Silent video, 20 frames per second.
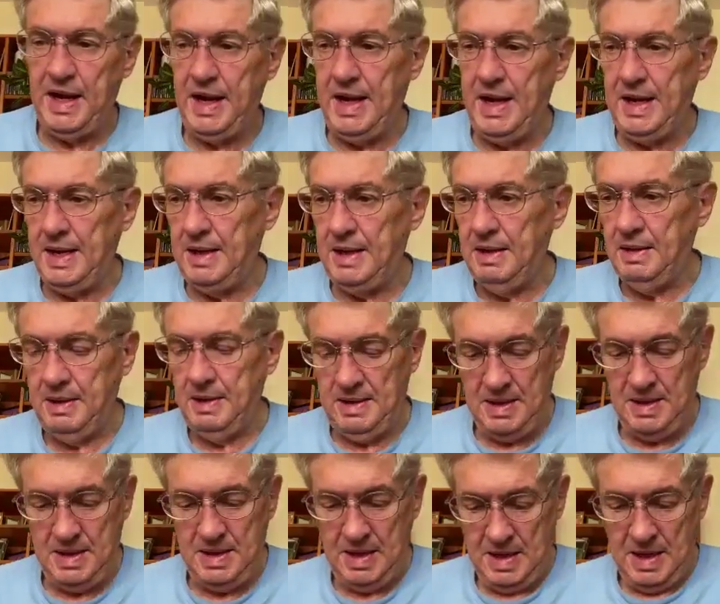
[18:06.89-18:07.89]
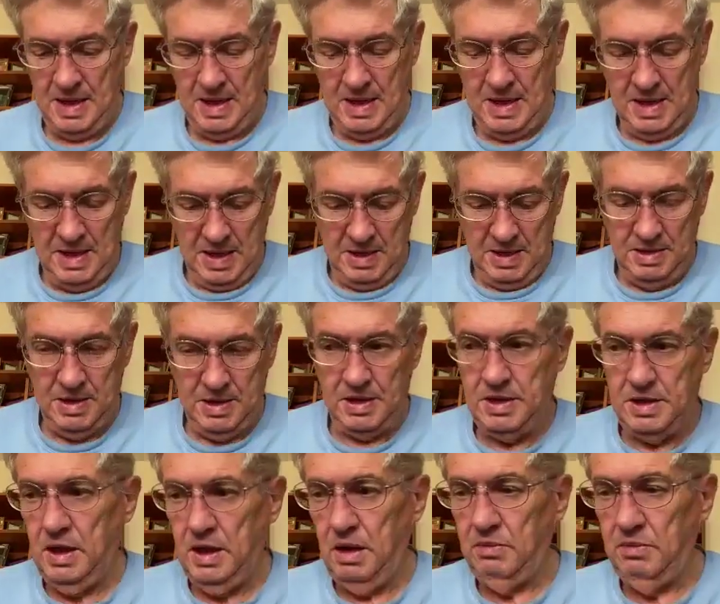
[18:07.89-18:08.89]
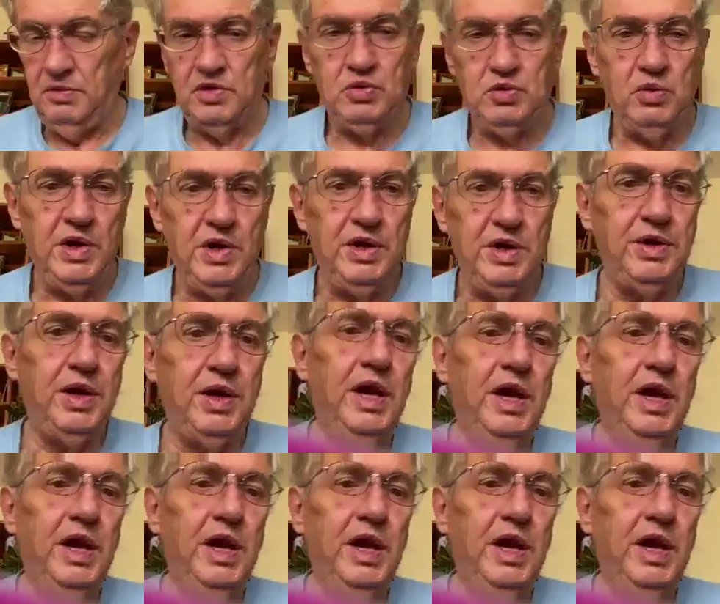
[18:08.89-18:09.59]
head that comes with